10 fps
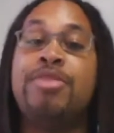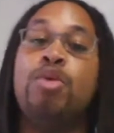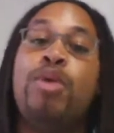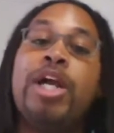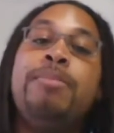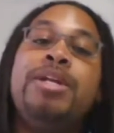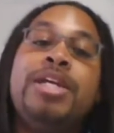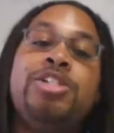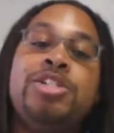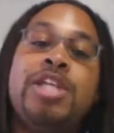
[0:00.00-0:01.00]
and the
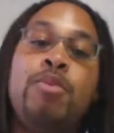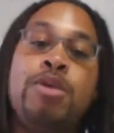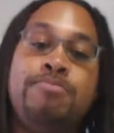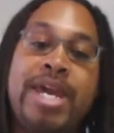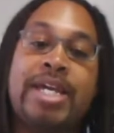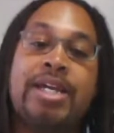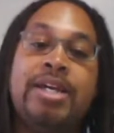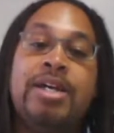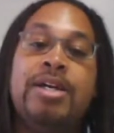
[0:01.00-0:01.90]
recommendations that we make